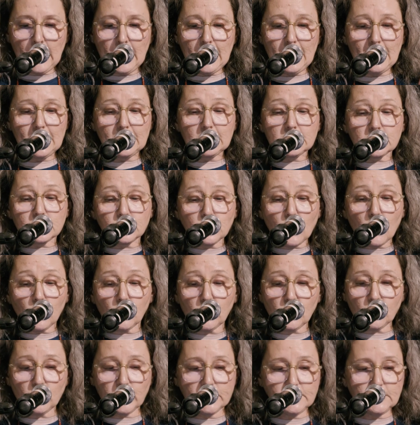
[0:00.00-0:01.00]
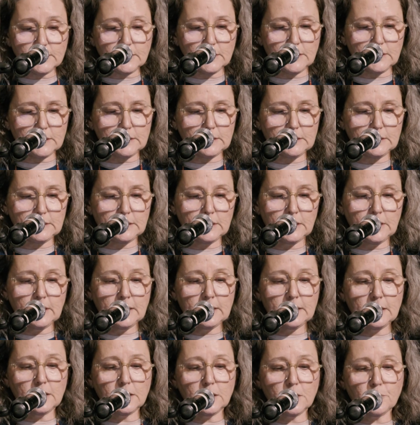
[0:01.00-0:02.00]
It is no coincidence
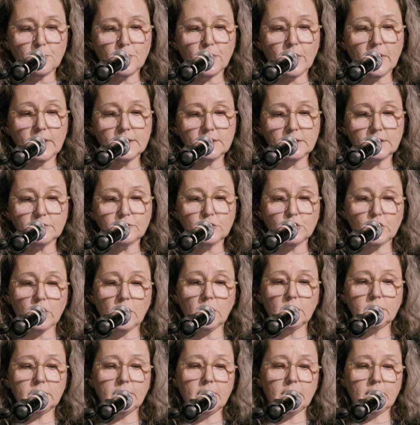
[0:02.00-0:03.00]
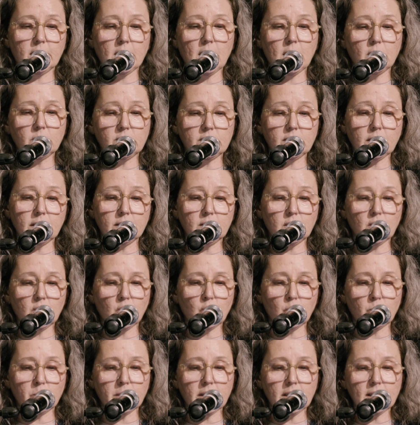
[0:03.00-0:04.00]
that the price of childcare outside the
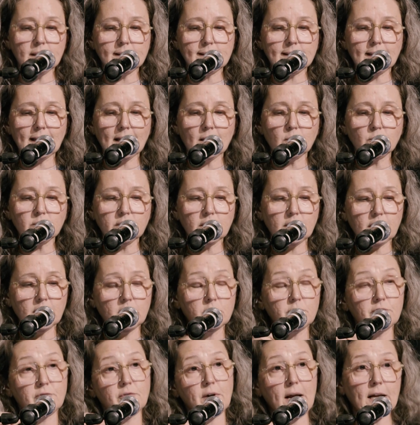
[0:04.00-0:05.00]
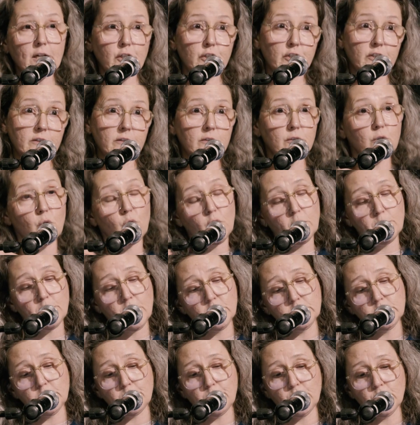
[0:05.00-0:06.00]
home is counted in fractions or
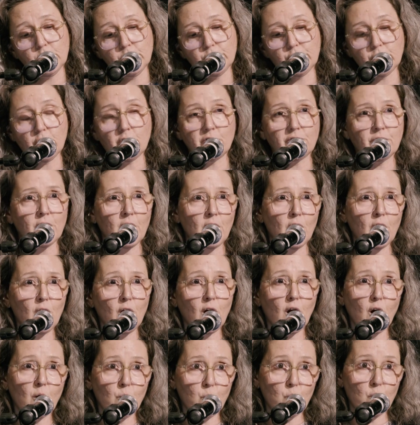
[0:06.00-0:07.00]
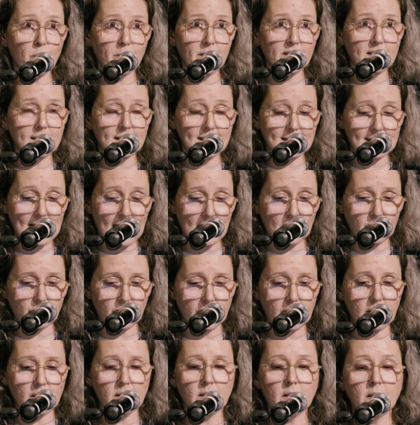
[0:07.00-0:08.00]
multiples of a woman's
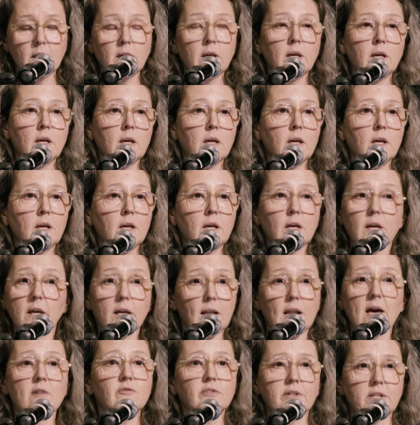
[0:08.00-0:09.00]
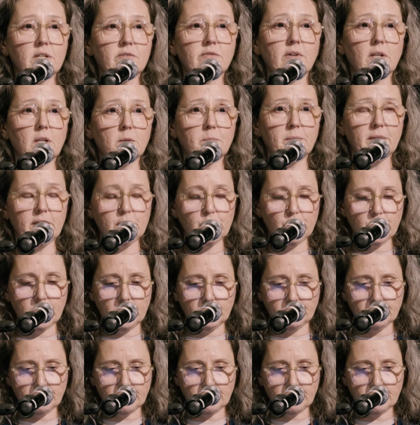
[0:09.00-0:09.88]
salary in every developed nation.